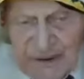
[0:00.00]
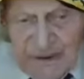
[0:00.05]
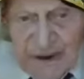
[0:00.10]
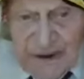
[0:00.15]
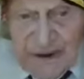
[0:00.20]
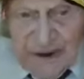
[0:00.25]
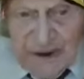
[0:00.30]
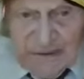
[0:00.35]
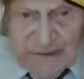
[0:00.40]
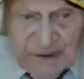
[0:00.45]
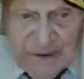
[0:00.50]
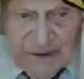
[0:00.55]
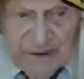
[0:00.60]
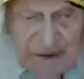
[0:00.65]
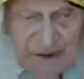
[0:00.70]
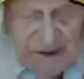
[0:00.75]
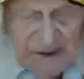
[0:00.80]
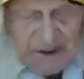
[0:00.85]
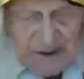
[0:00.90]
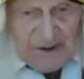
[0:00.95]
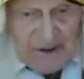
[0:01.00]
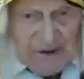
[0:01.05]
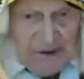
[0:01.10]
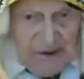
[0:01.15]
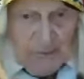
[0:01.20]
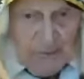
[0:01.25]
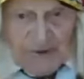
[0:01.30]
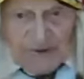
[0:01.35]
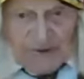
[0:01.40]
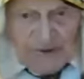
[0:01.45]
and I
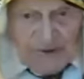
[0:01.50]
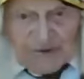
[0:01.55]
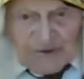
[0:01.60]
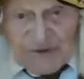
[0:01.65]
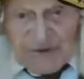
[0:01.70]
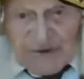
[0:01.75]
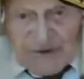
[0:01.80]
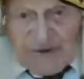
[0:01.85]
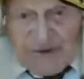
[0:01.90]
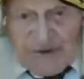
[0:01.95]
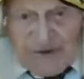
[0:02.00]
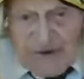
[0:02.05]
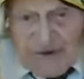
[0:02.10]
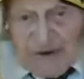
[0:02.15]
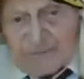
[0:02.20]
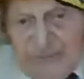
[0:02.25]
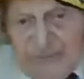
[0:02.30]
was the